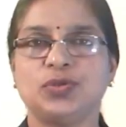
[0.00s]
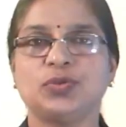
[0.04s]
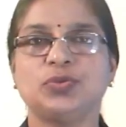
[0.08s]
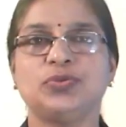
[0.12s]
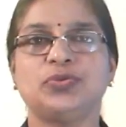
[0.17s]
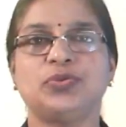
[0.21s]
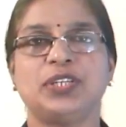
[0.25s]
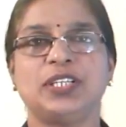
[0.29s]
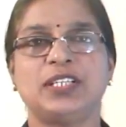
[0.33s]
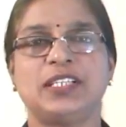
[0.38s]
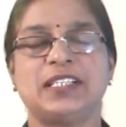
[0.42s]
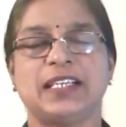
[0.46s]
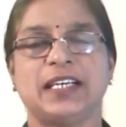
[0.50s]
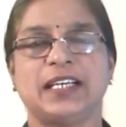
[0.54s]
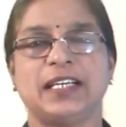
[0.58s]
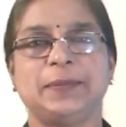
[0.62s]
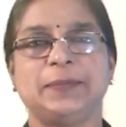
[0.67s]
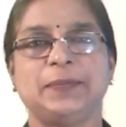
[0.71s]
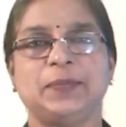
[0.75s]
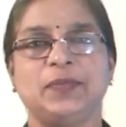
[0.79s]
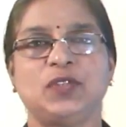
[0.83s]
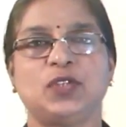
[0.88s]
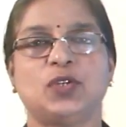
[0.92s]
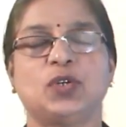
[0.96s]
2-3
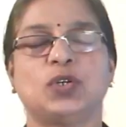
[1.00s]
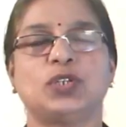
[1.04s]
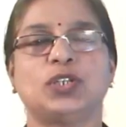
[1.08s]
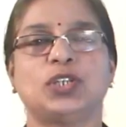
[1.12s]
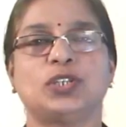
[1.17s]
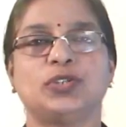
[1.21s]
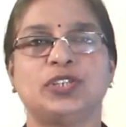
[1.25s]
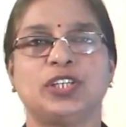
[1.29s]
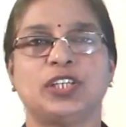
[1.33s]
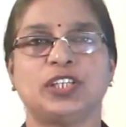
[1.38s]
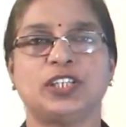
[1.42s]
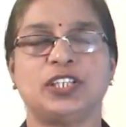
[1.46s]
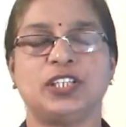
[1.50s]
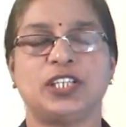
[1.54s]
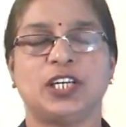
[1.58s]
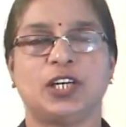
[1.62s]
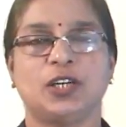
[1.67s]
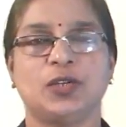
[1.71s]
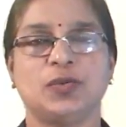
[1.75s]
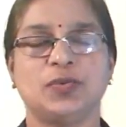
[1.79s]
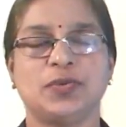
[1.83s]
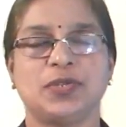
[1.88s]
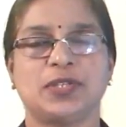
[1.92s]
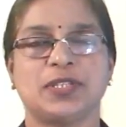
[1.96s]
times, note down your
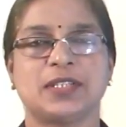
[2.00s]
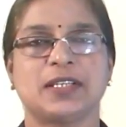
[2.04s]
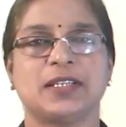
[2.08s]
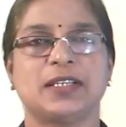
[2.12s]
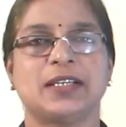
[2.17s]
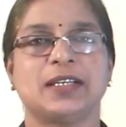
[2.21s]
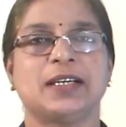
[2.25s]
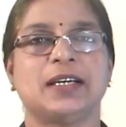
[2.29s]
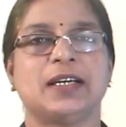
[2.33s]
doubts